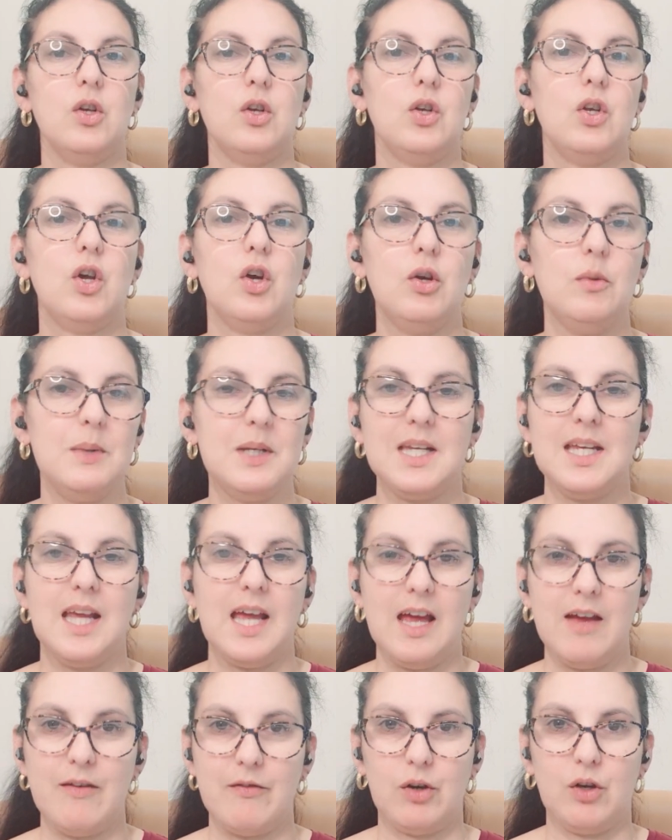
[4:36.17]
nobody
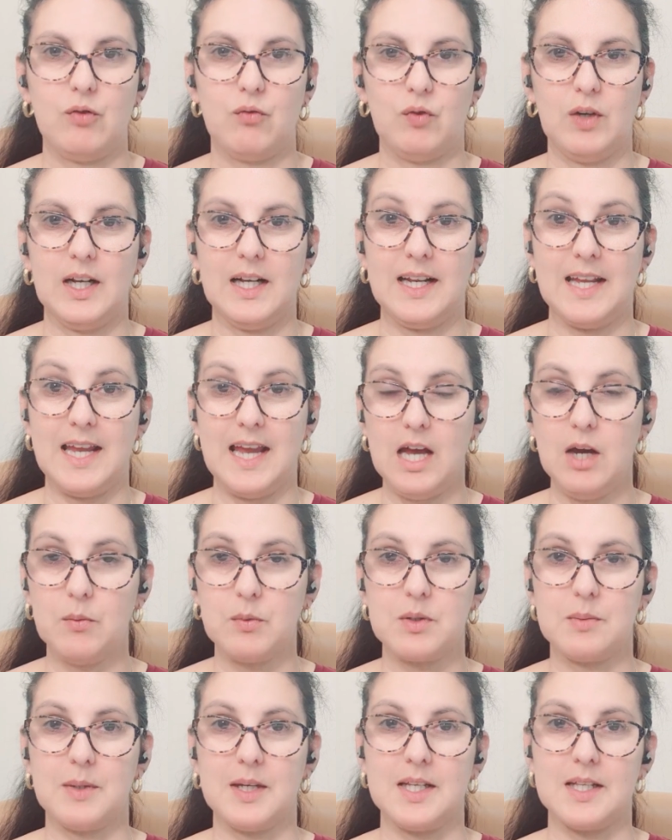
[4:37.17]
ever really
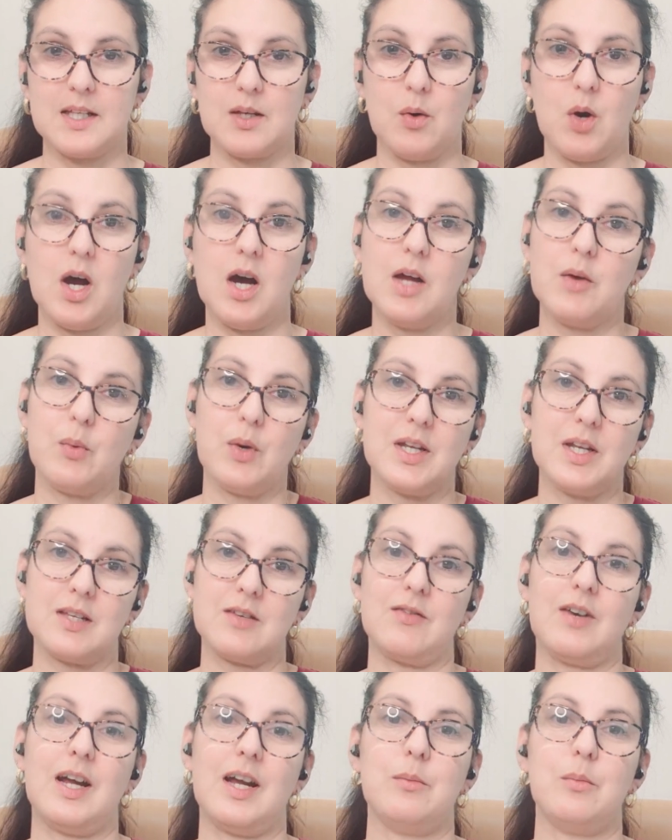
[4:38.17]
helped me. So I went
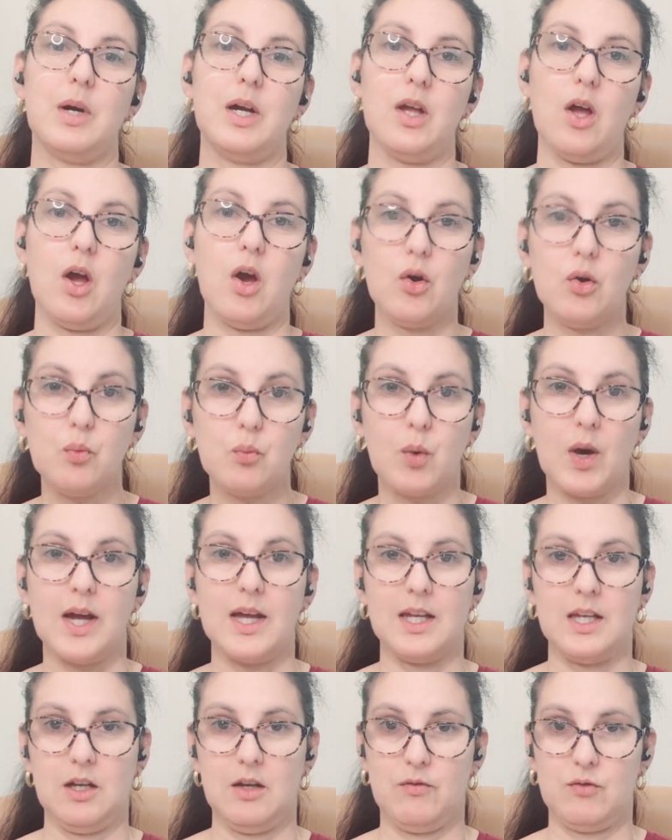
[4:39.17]
around my own
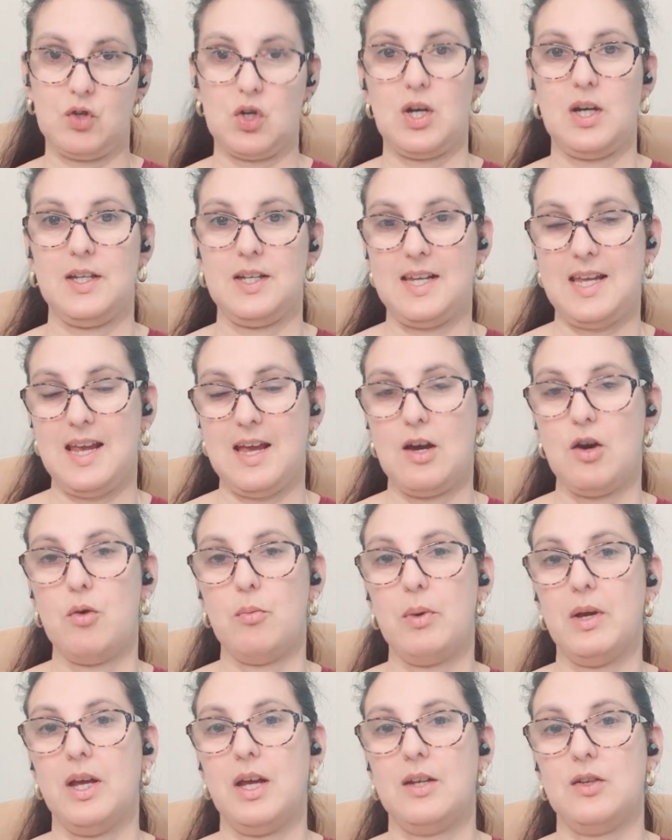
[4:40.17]
way of trying to
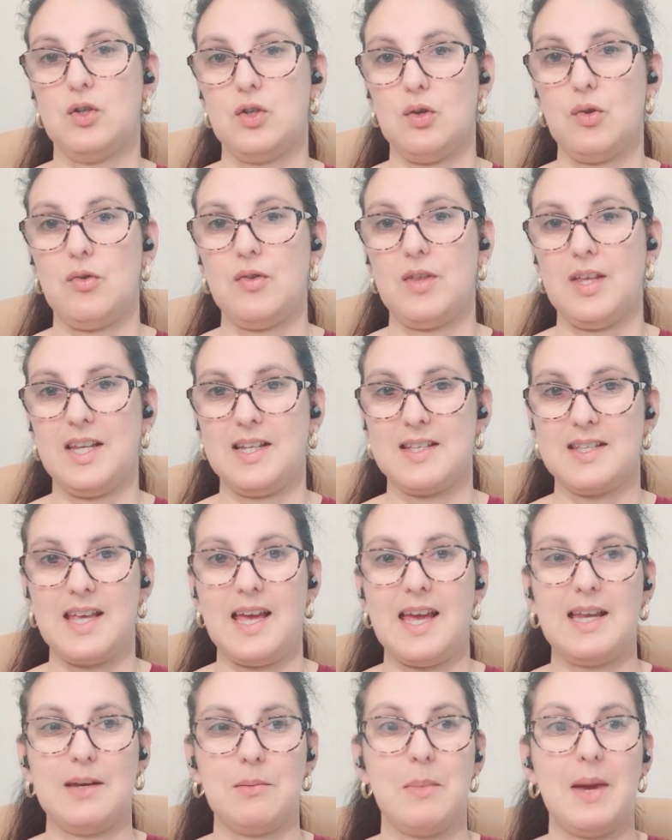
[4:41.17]
help and do things
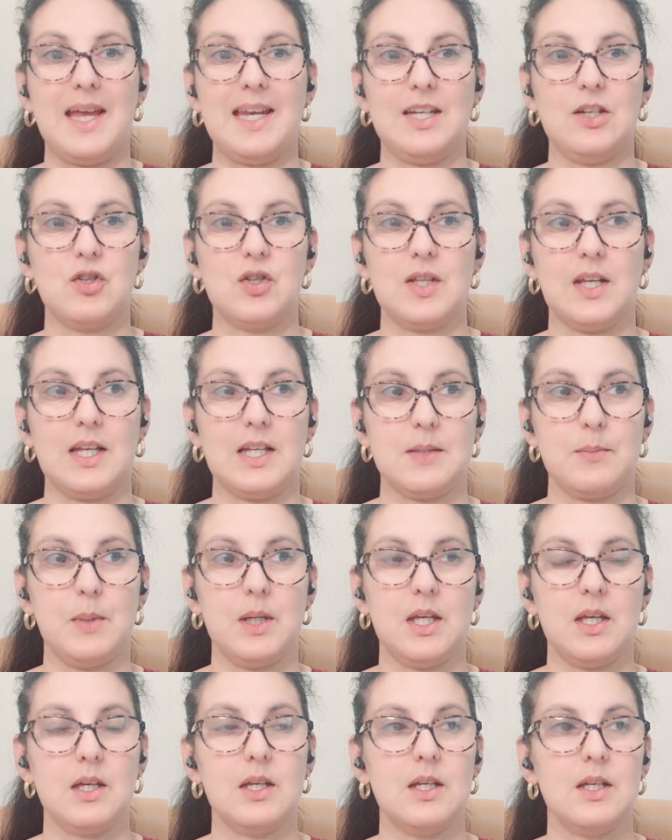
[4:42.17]
and manage things
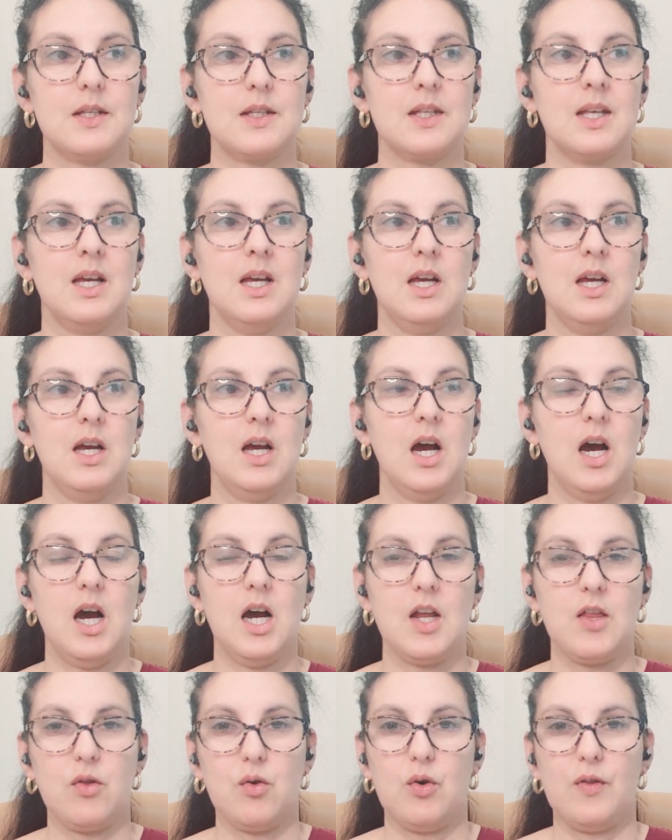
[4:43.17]
because
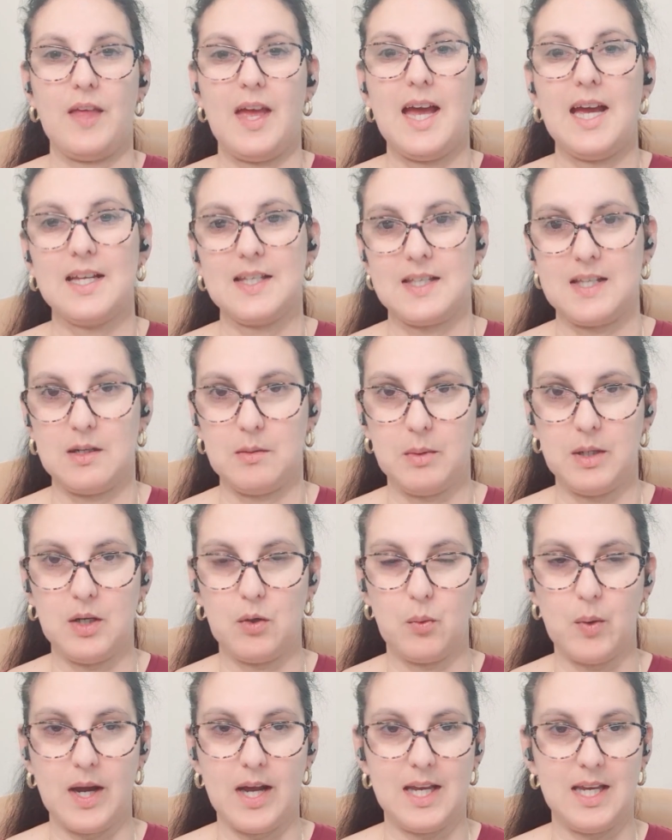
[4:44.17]
I thought there has to be
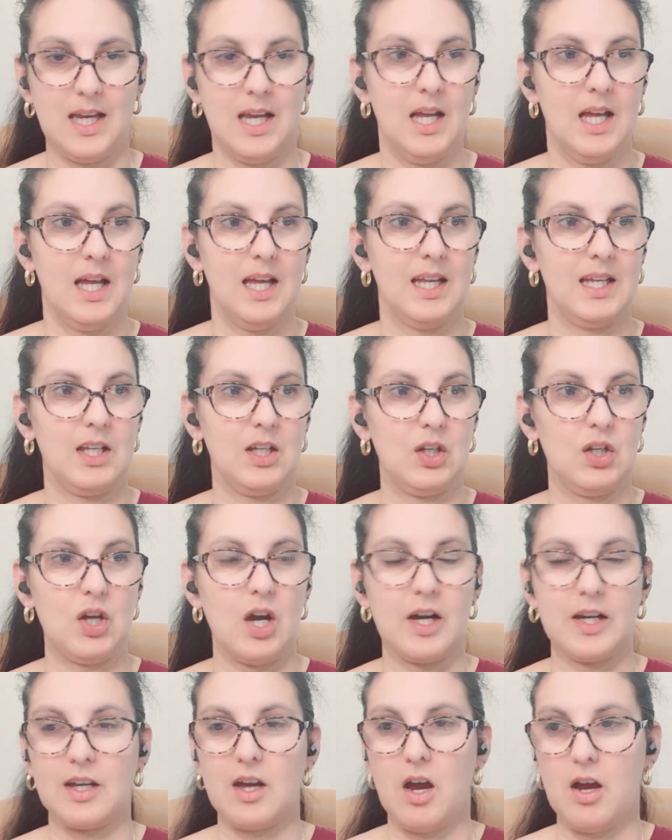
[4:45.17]
a way.
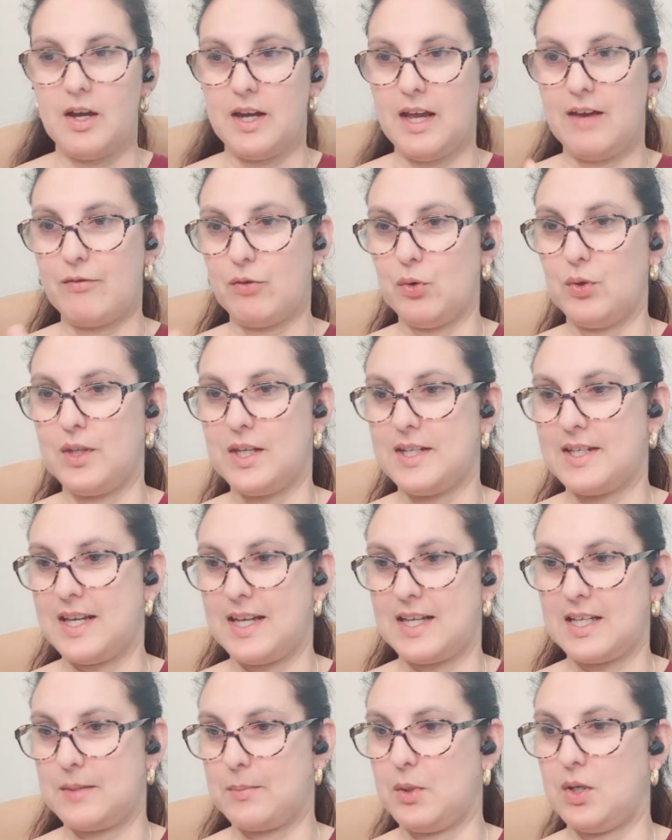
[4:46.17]
I can't have all these
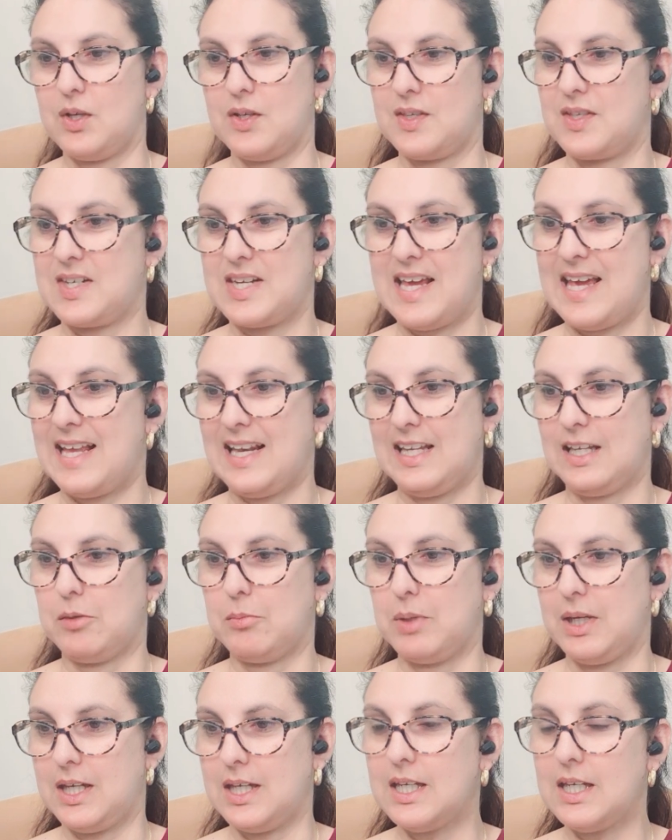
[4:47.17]
experts telling
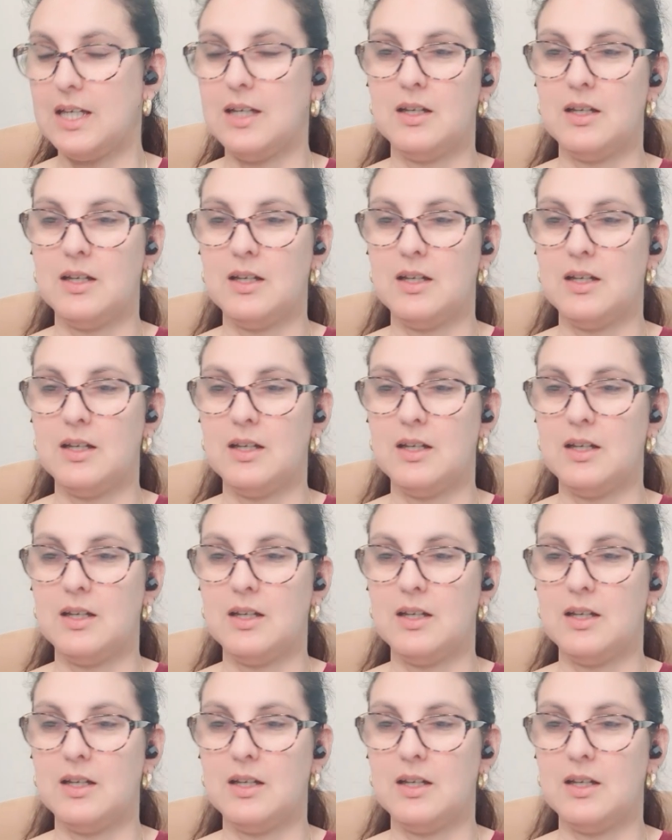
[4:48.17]
me,